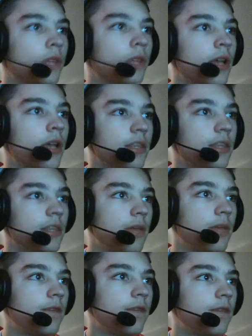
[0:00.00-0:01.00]
The man
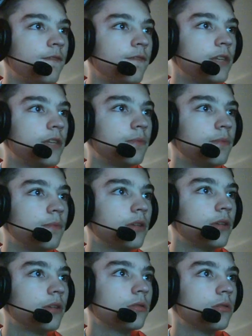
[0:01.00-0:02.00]
fit to build.
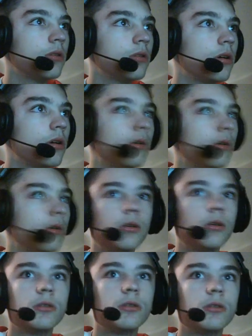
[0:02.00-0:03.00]

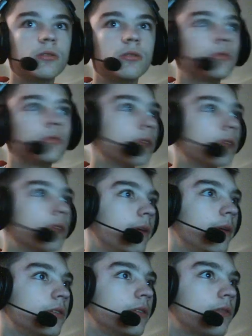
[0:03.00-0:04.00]
Whoa! I went too
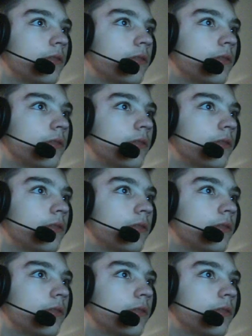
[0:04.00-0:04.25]
far.